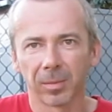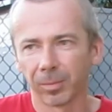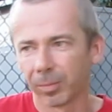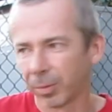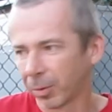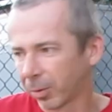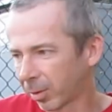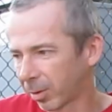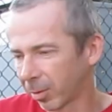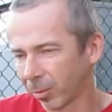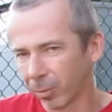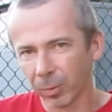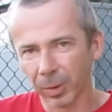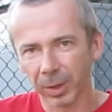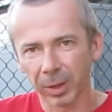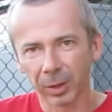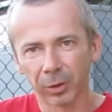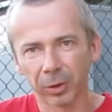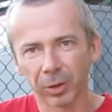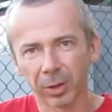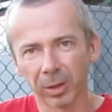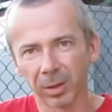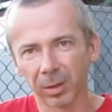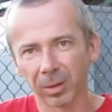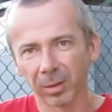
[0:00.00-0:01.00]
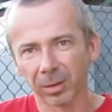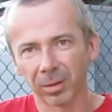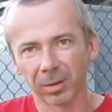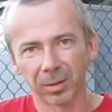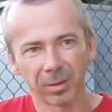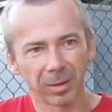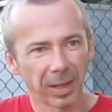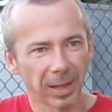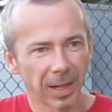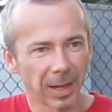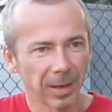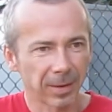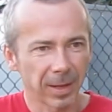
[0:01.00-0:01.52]
put the windshield,
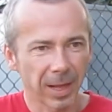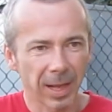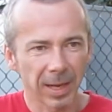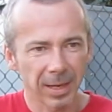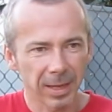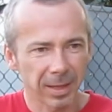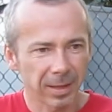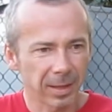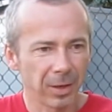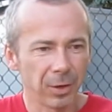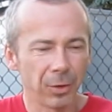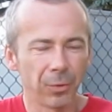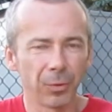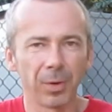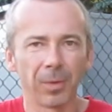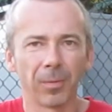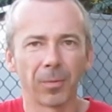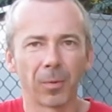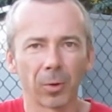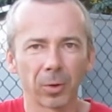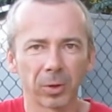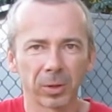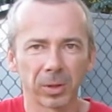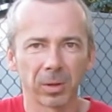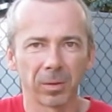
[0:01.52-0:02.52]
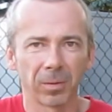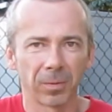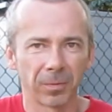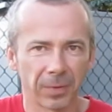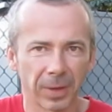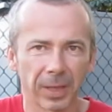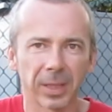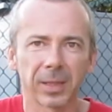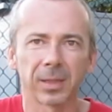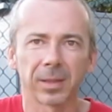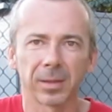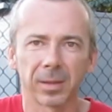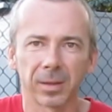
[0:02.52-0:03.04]
anything universal
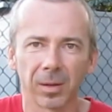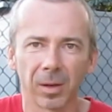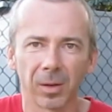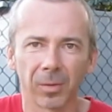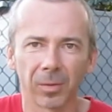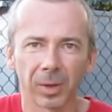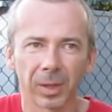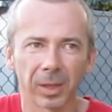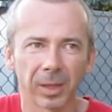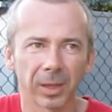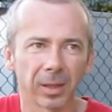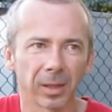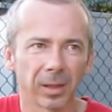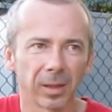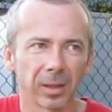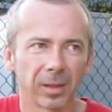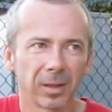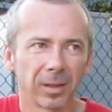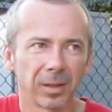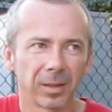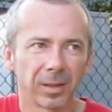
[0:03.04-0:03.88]
fits over here.